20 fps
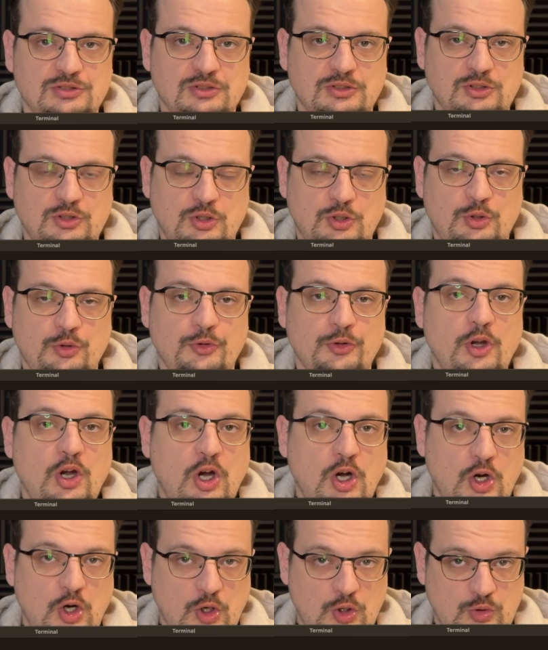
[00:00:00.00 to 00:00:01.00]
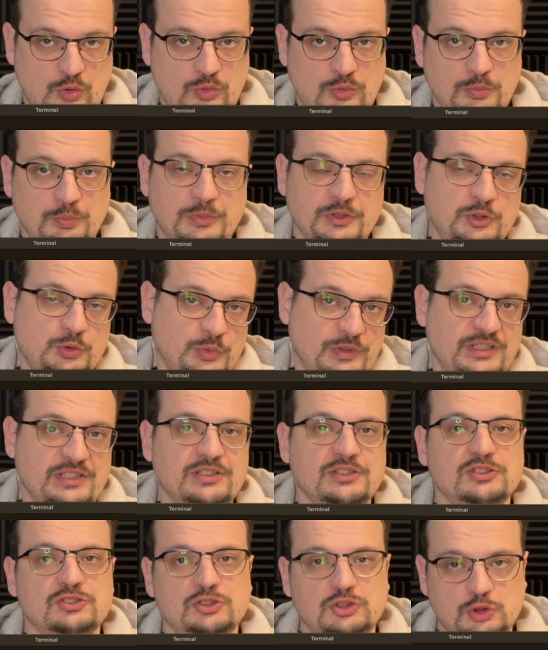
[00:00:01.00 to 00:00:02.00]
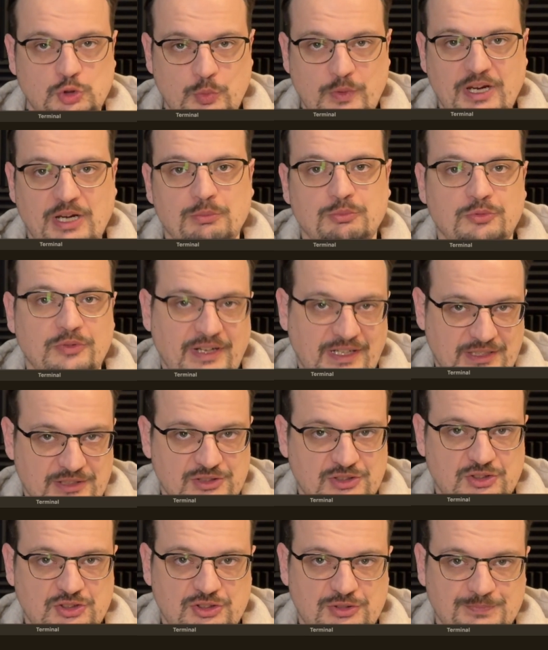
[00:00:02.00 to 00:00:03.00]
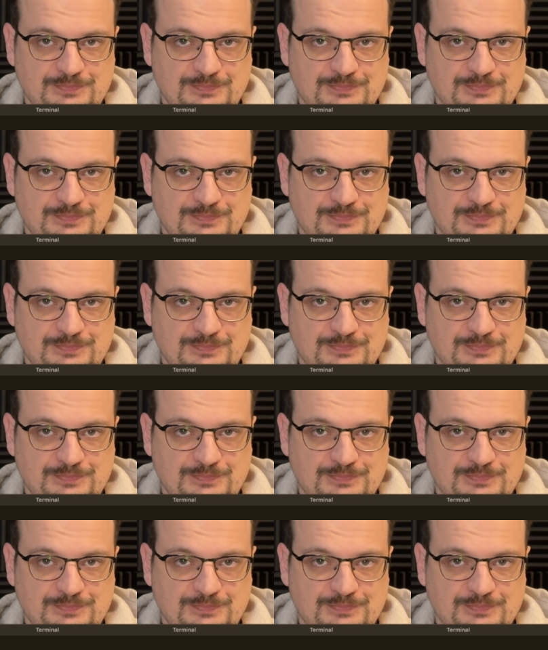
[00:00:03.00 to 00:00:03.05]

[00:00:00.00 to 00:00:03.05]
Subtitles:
called all between square brackets.